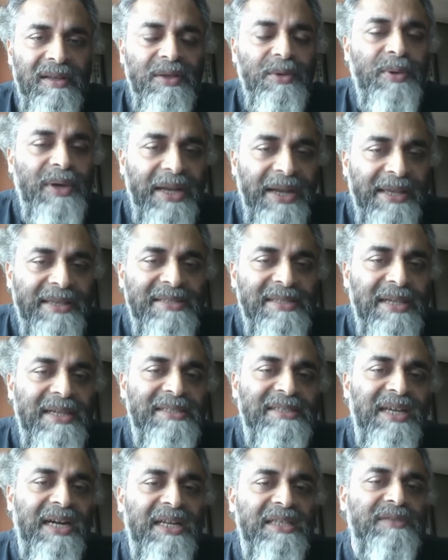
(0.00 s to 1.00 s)
you can
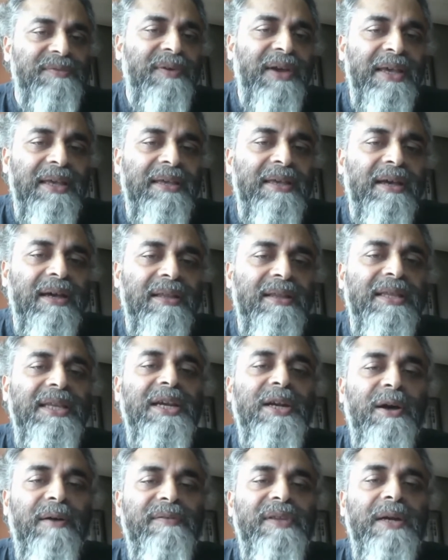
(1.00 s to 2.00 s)
easily satisfy a
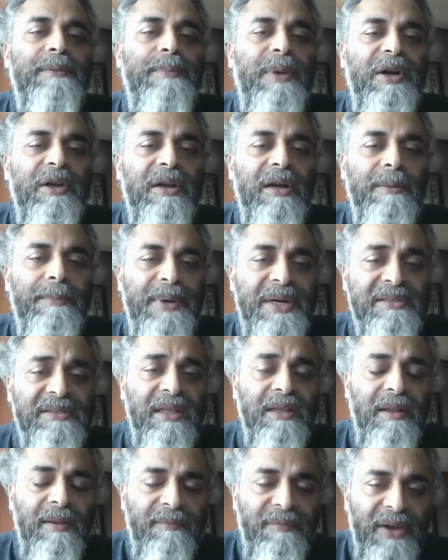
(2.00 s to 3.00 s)
need of that particular
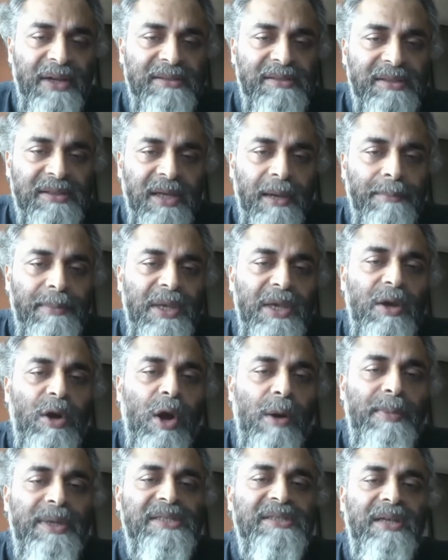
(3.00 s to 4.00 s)
person. In fact, some
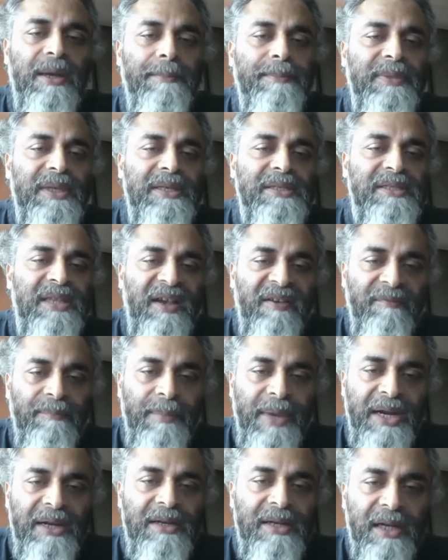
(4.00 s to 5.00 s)
e-commerce companies have
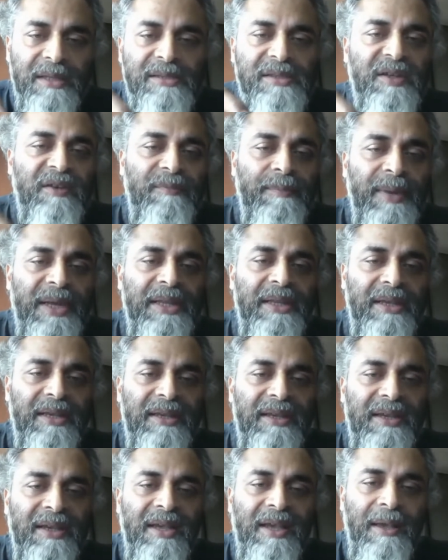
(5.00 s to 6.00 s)
made tons of
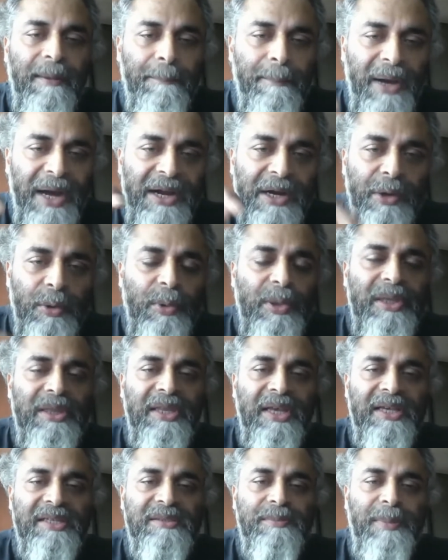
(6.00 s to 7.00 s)
money by doing
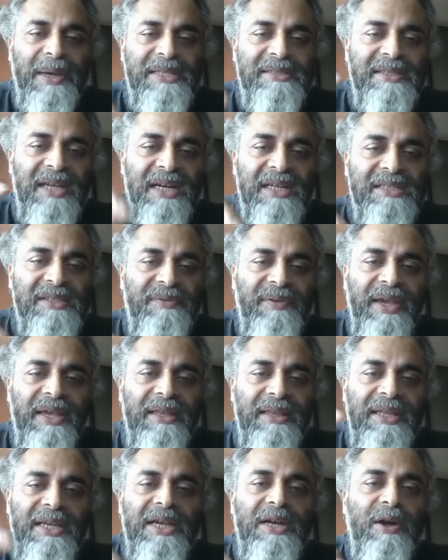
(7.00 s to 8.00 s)
this, by
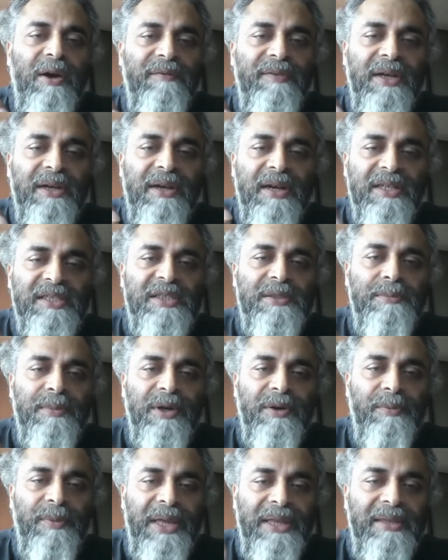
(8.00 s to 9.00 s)
satisfying need of the
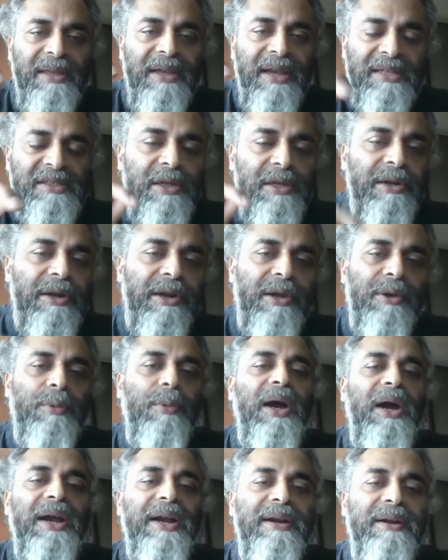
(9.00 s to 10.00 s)
customer when they actually
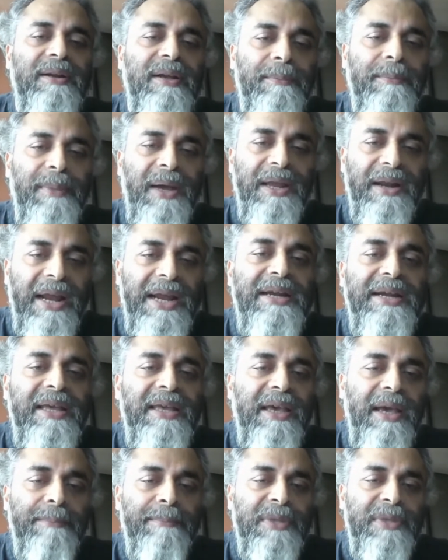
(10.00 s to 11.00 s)
required, by
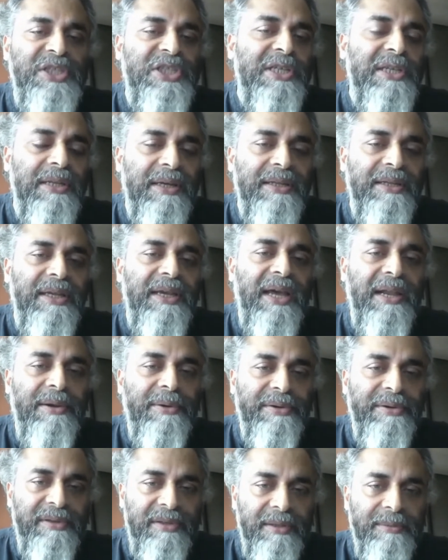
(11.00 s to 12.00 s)
writing machine learning
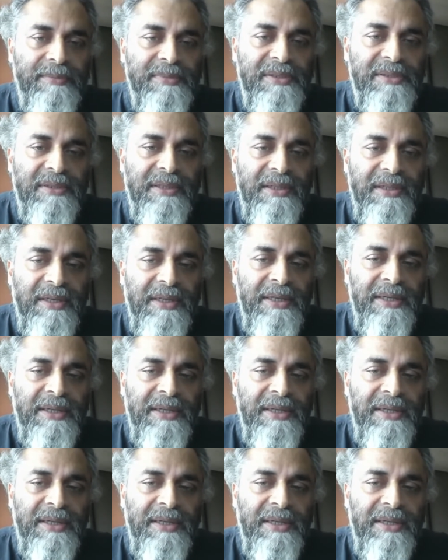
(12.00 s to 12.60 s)
algorithms.